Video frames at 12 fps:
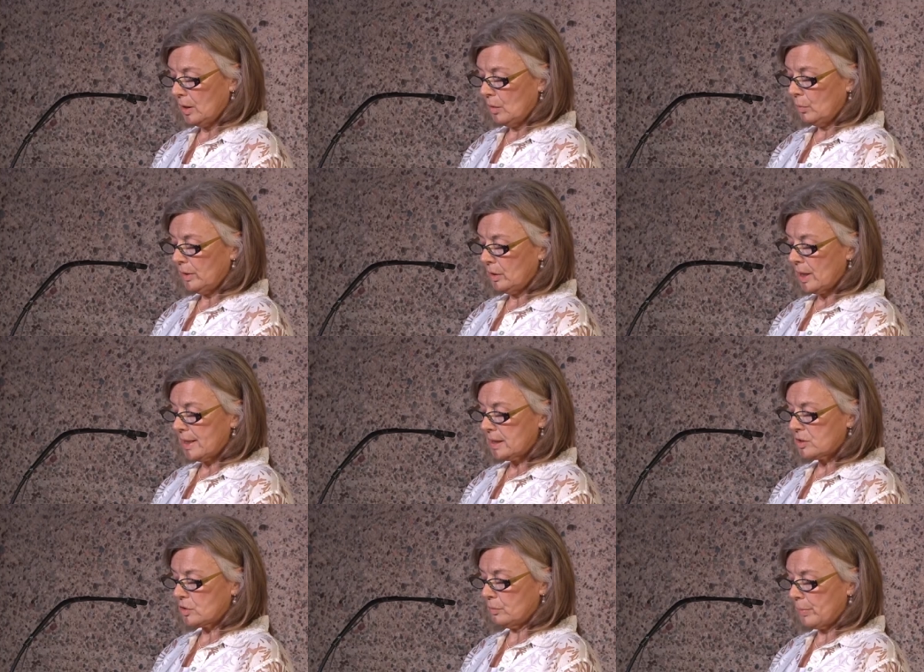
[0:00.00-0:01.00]
we
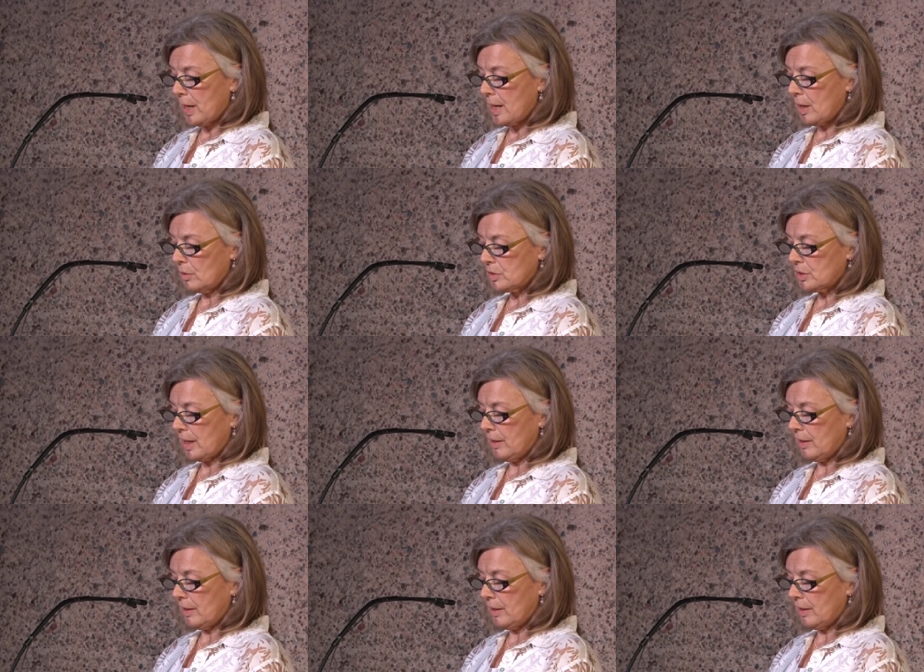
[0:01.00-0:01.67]
like to bow to